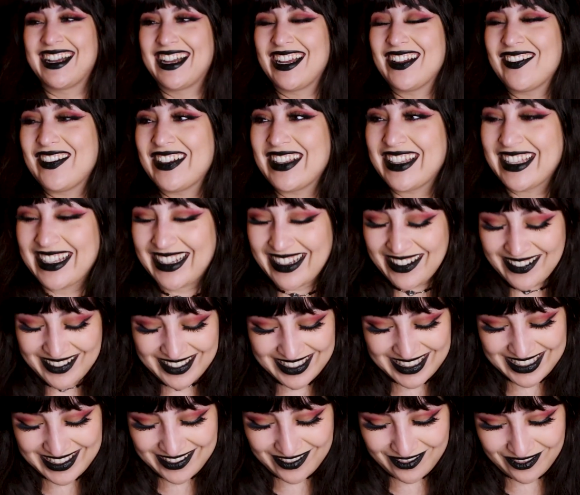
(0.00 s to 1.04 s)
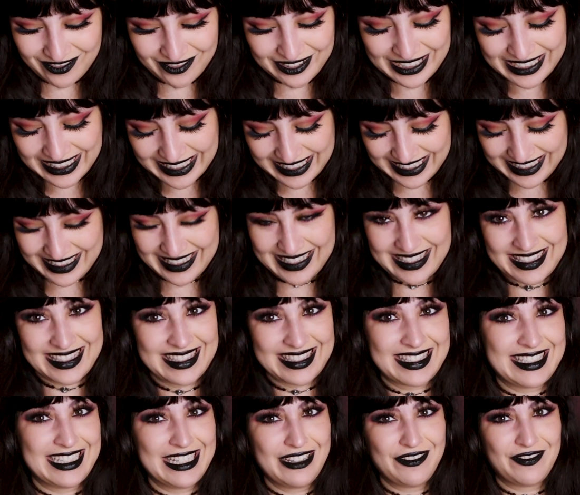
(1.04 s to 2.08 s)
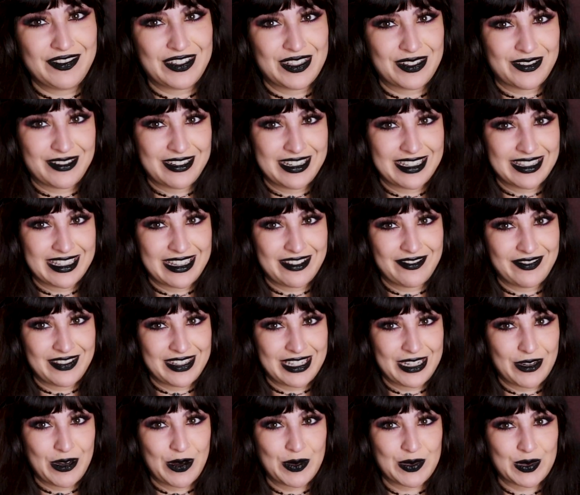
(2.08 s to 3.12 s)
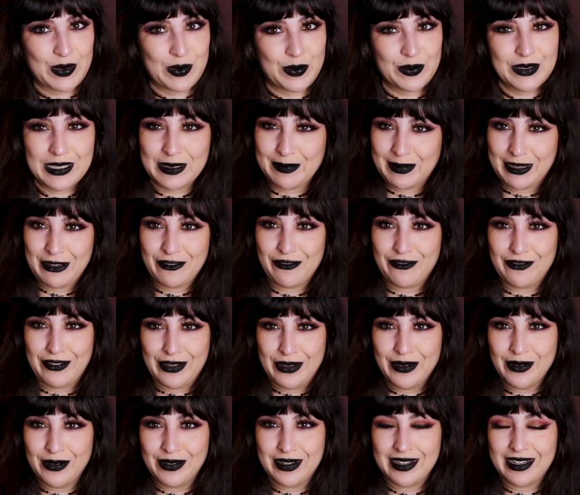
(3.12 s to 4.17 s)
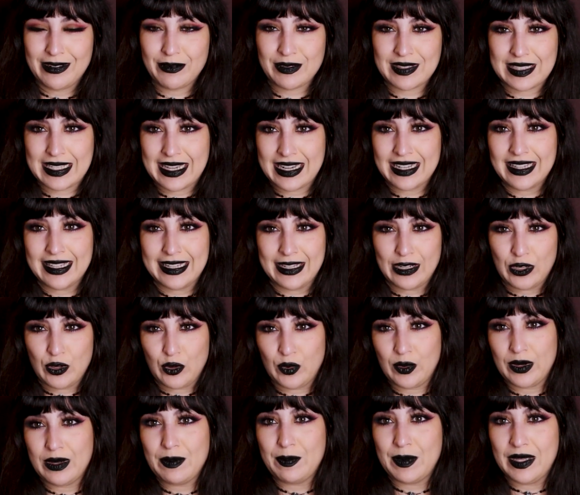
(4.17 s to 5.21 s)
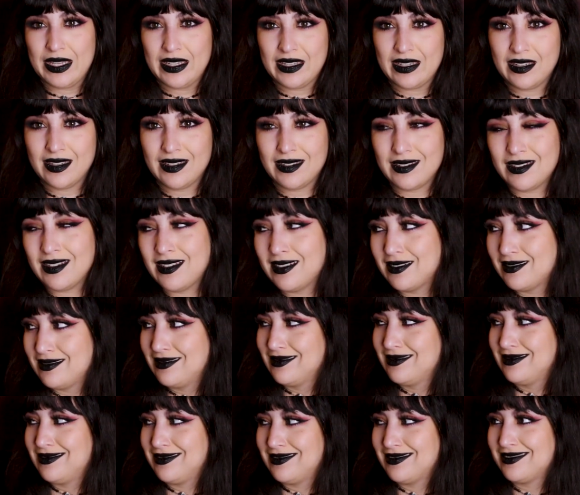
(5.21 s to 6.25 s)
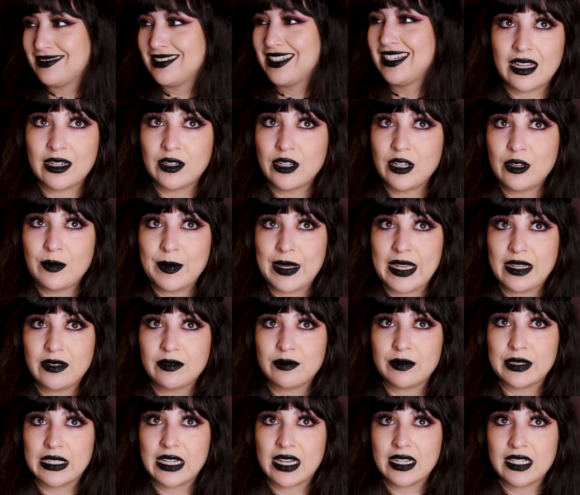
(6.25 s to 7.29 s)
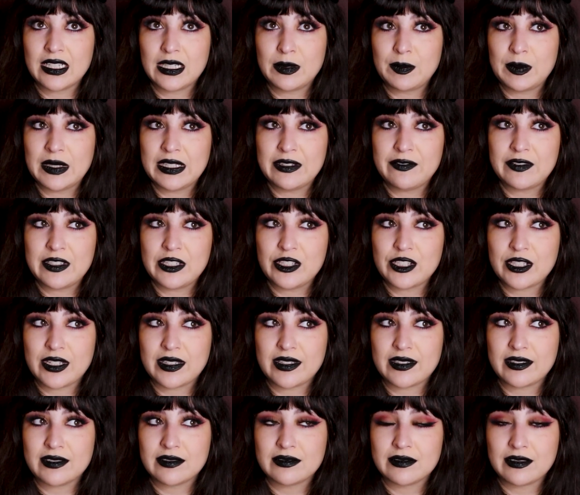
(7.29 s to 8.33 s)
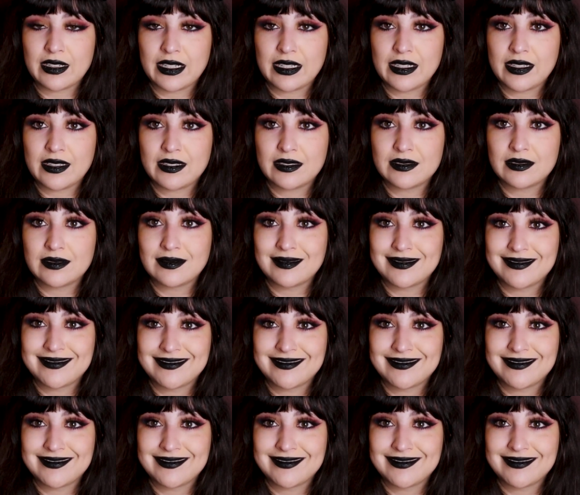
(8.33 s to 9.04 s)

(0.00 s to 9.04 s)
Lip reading: I feel like I was really stiff during that video. I was holding my phone and I was kind of like gripping it. I don't know, man. We got to uplift each other right now.